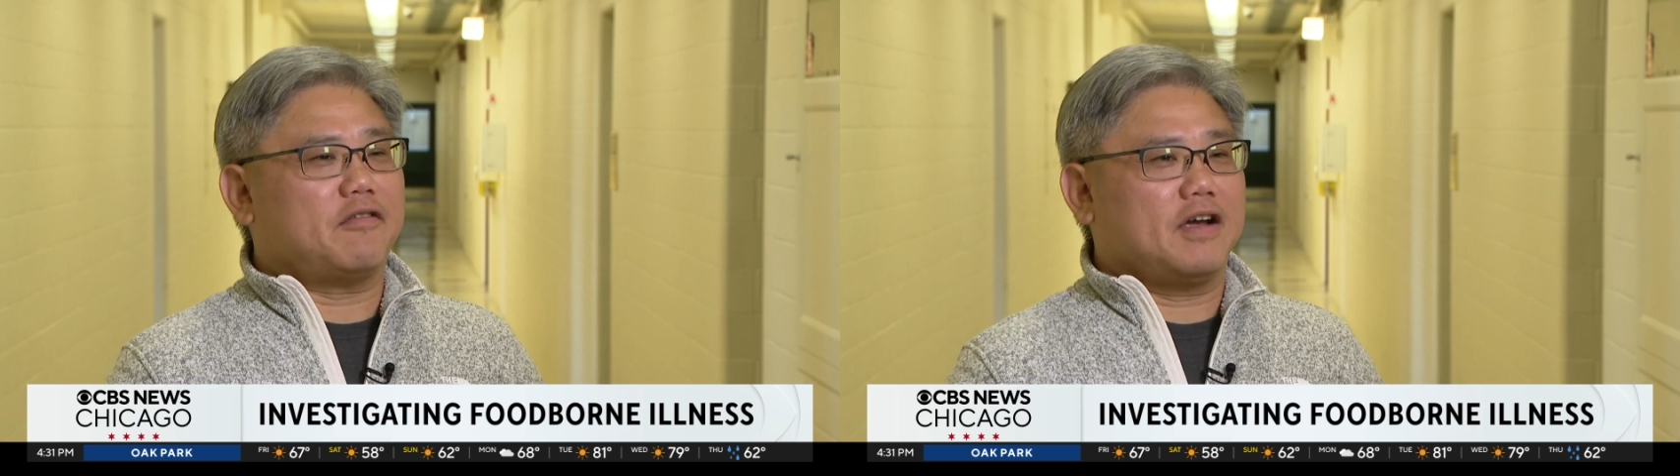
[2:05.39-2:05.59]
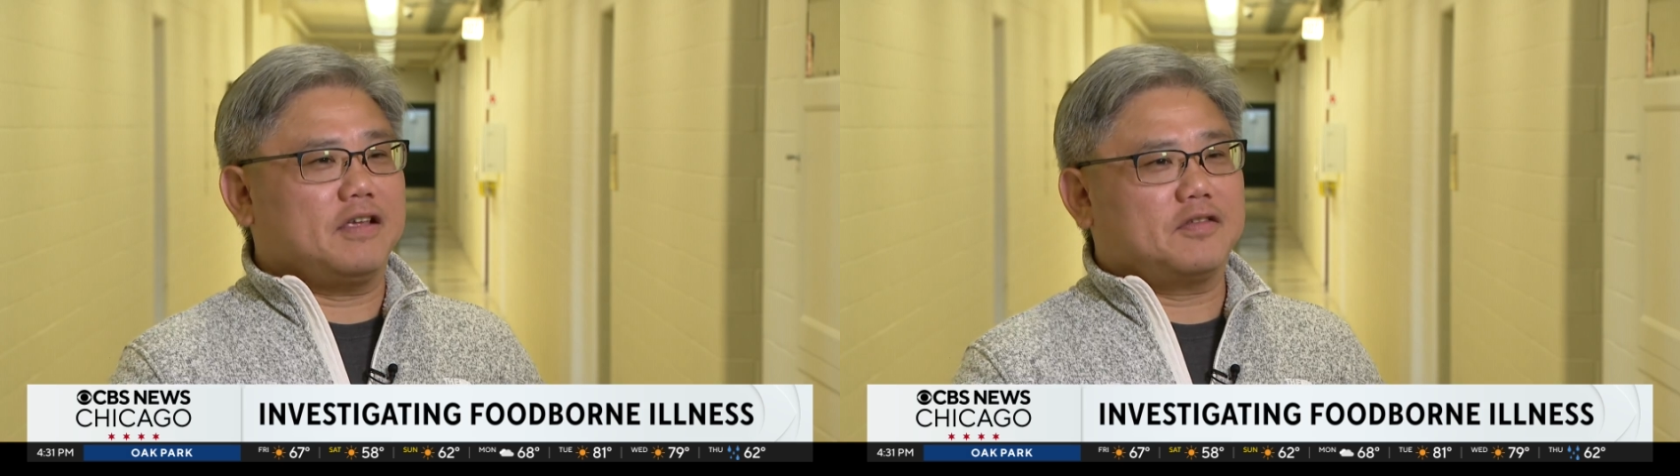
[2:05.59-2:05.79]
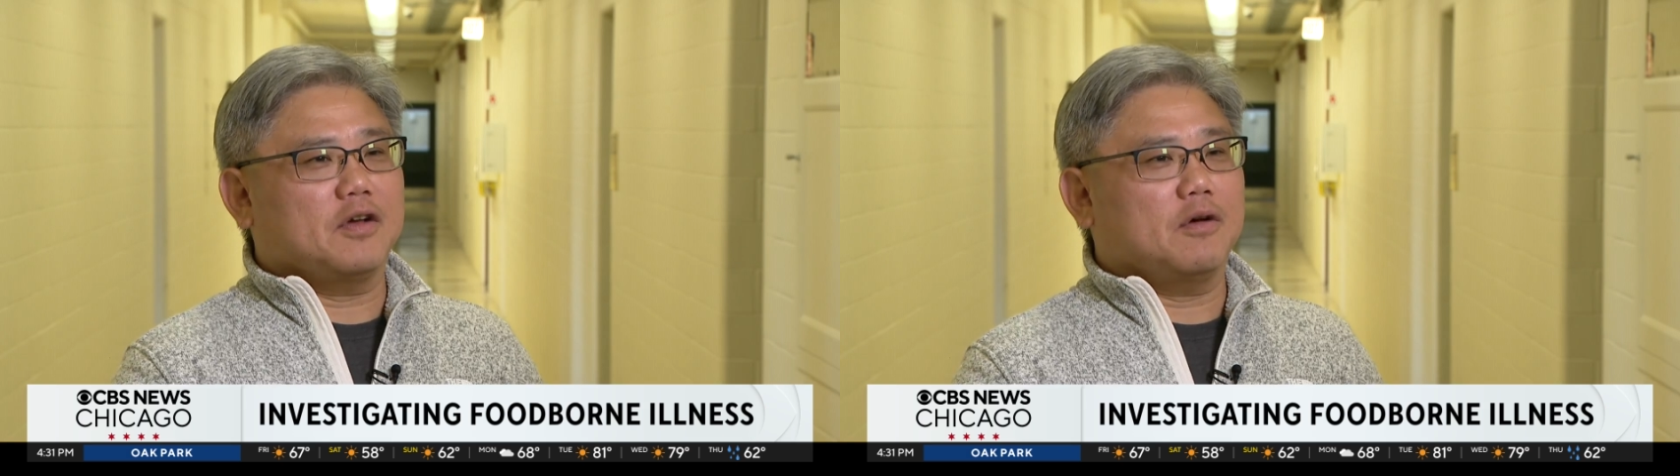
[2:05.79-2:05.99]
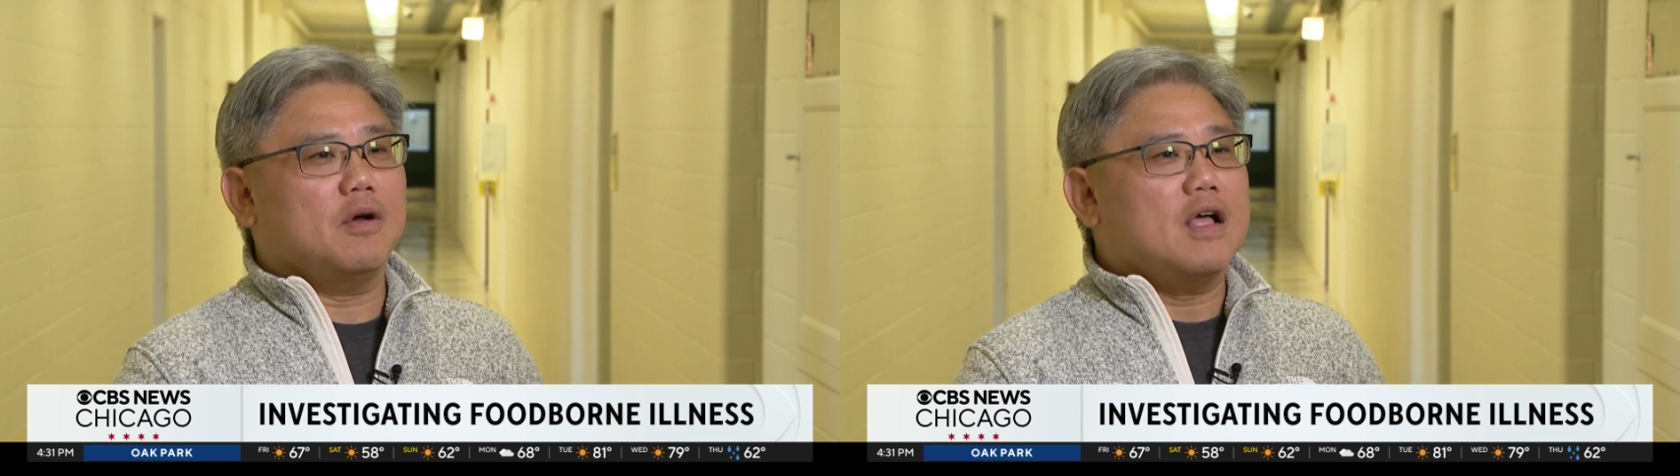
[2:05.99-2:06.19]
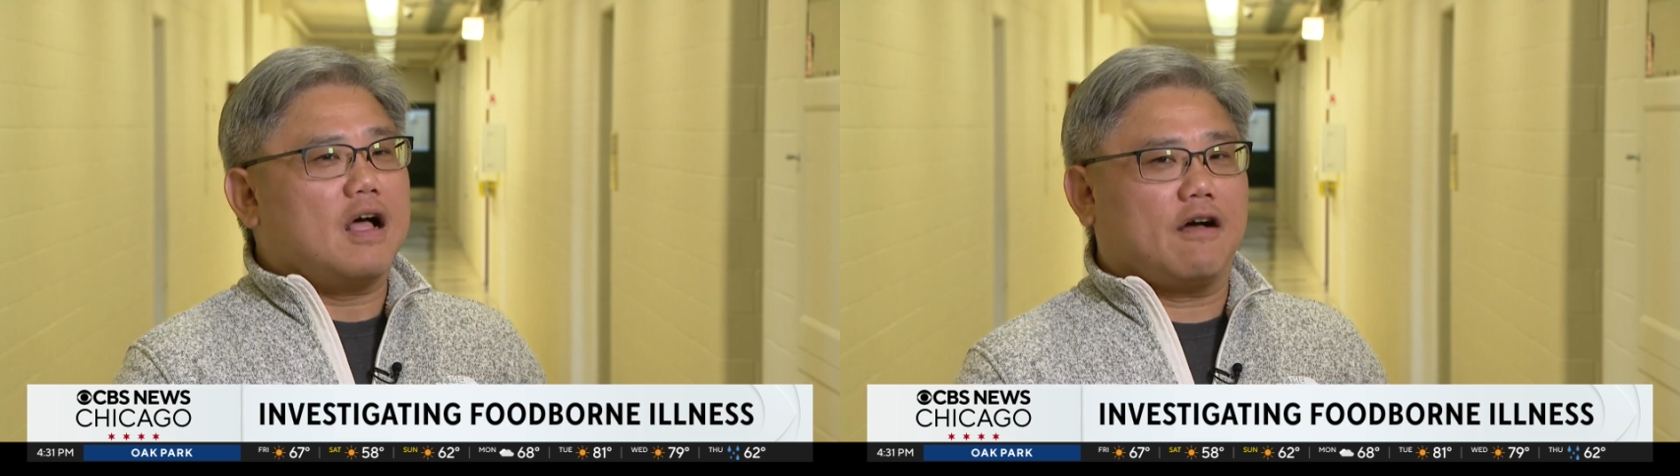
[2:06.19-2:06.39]
right?
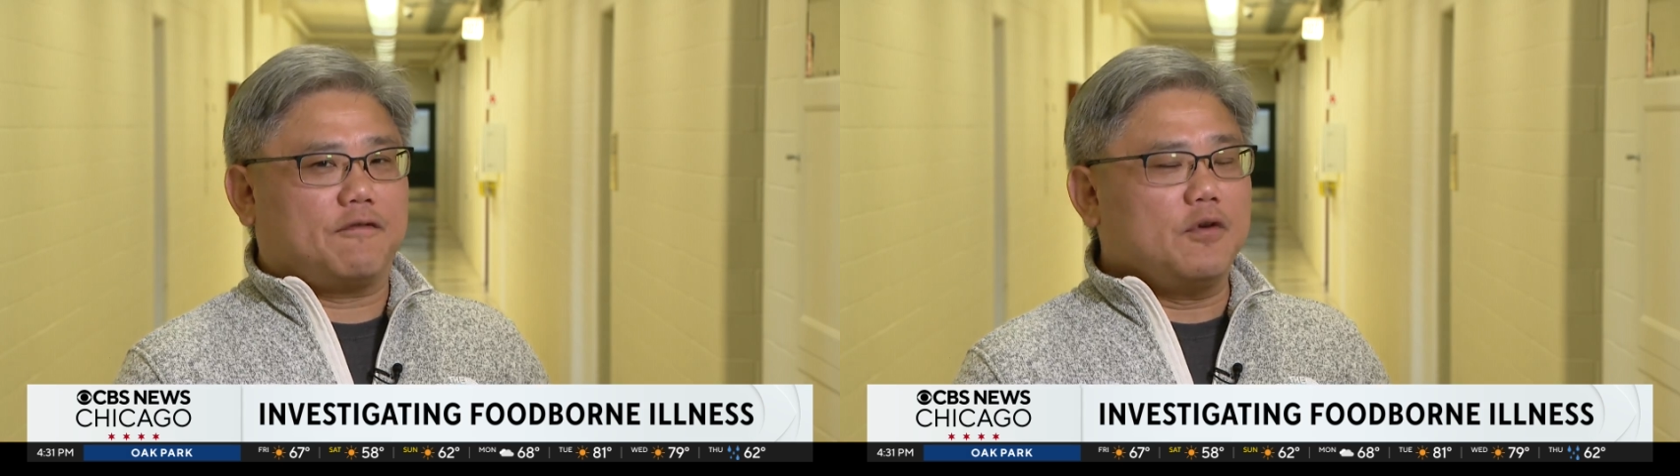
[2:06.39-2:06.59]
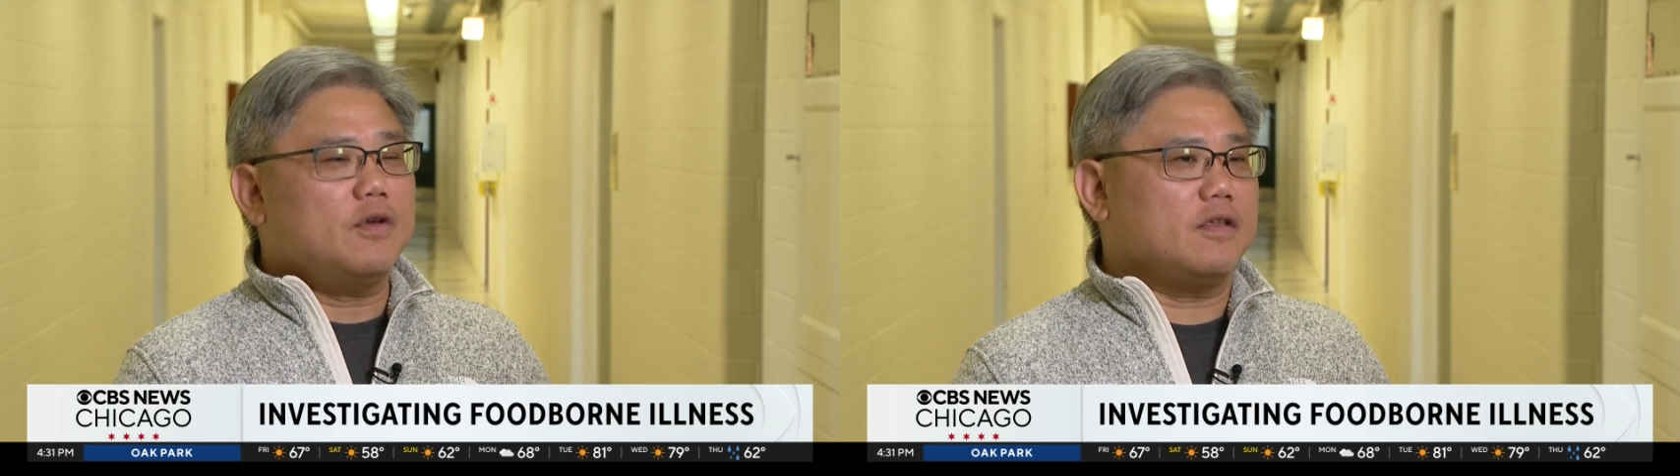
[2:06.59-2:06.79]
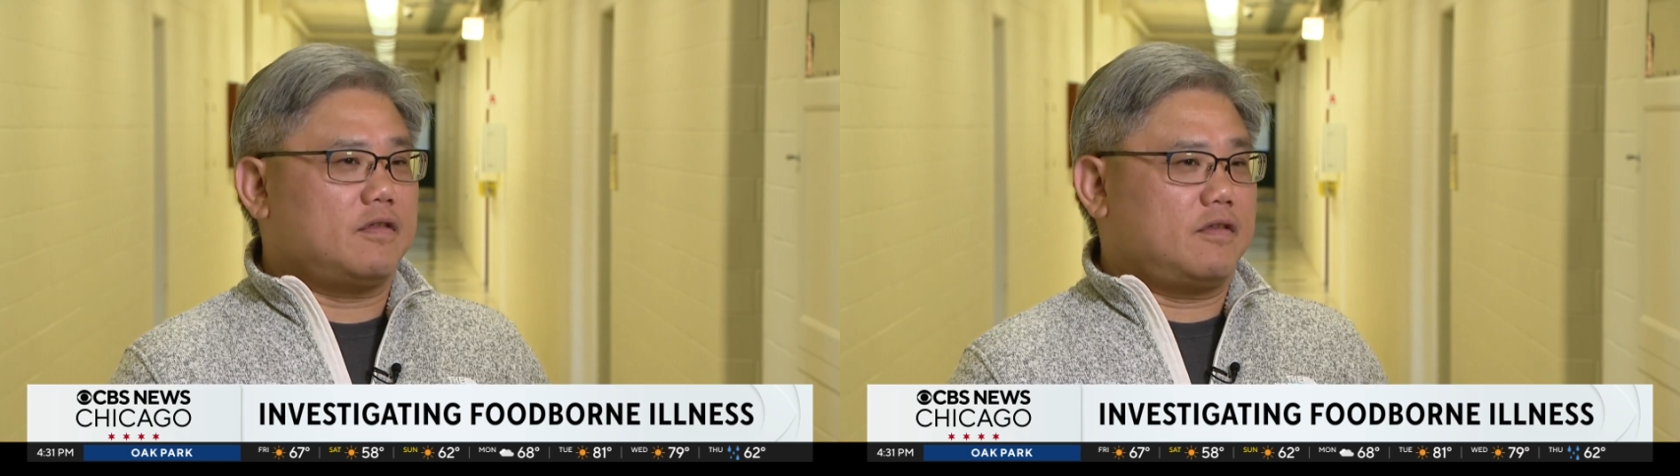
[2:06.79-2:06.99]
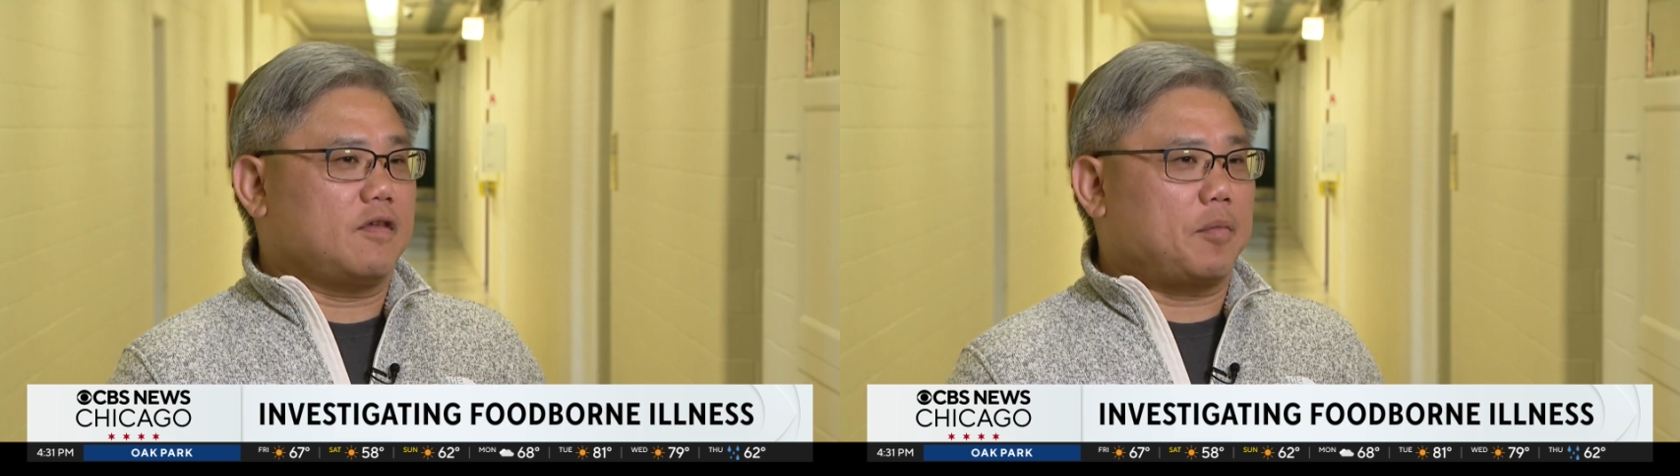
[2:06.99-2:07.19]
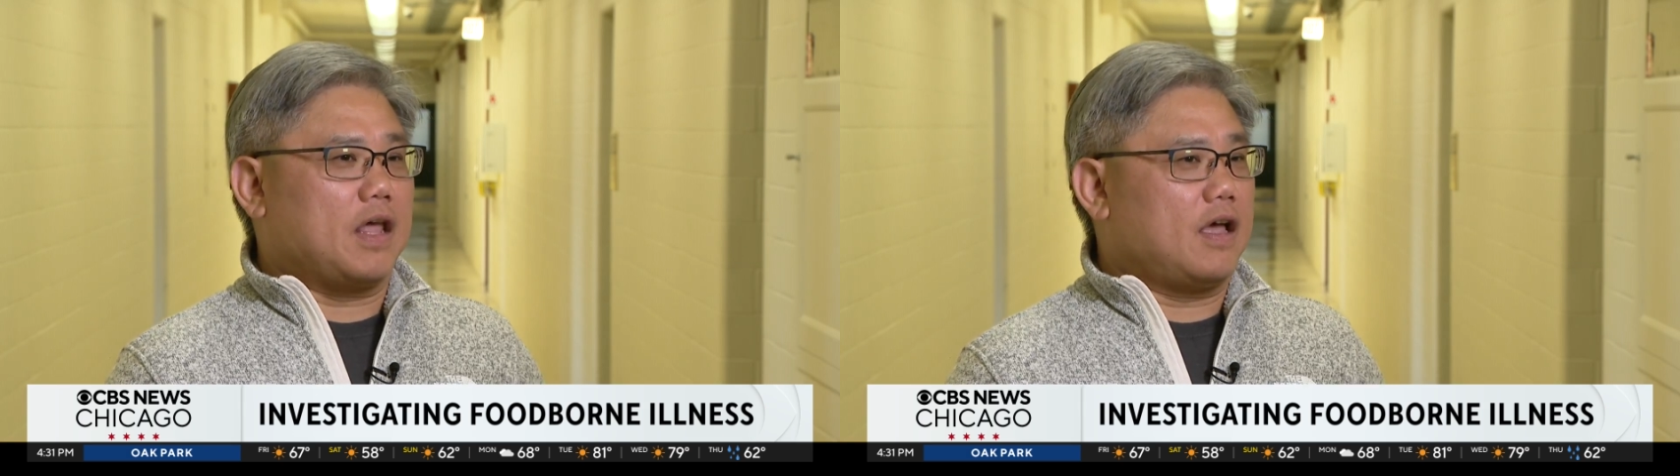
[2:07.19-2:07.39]
So our food
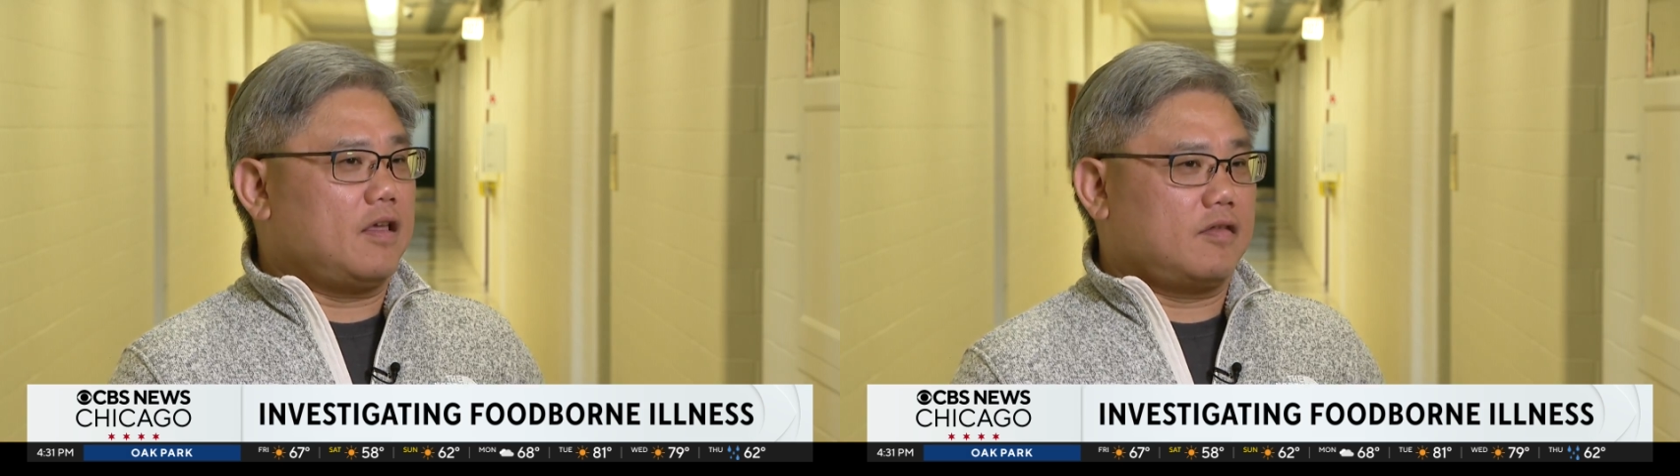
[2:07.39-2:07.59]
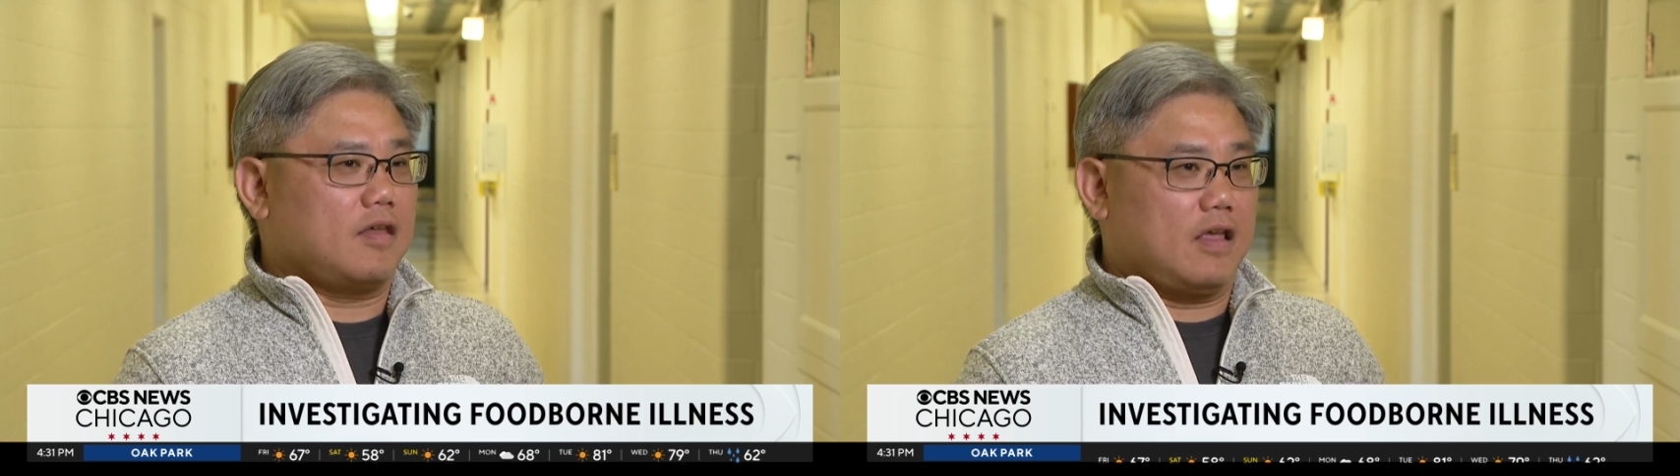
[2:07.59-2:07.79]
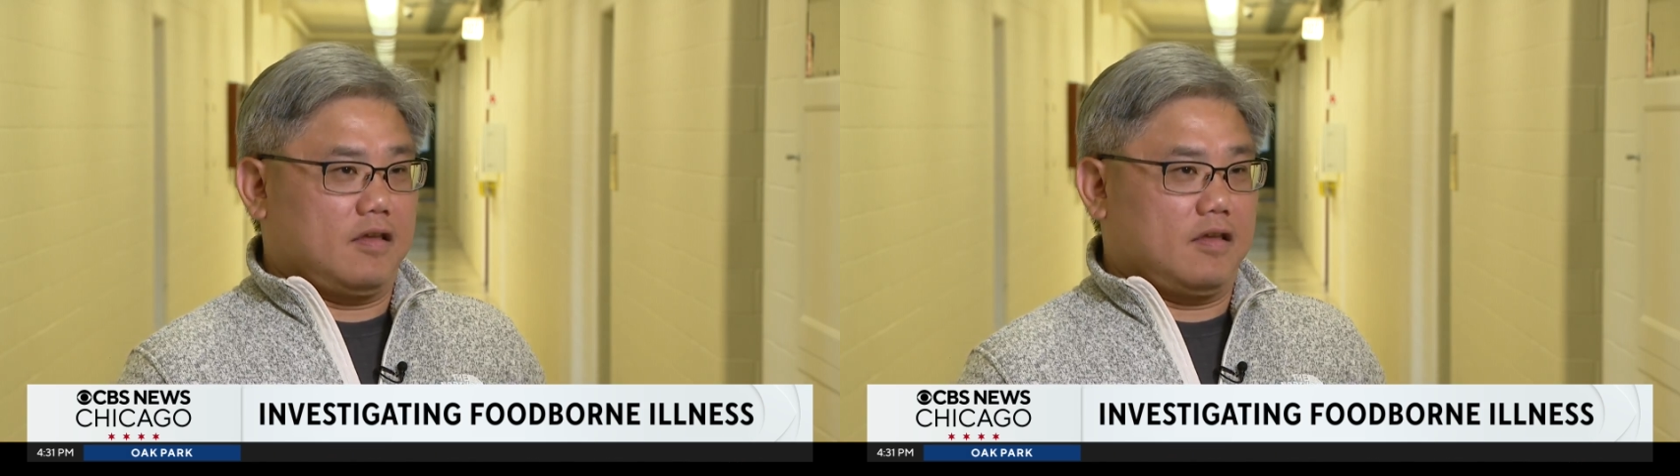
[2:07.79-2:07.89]
supply is,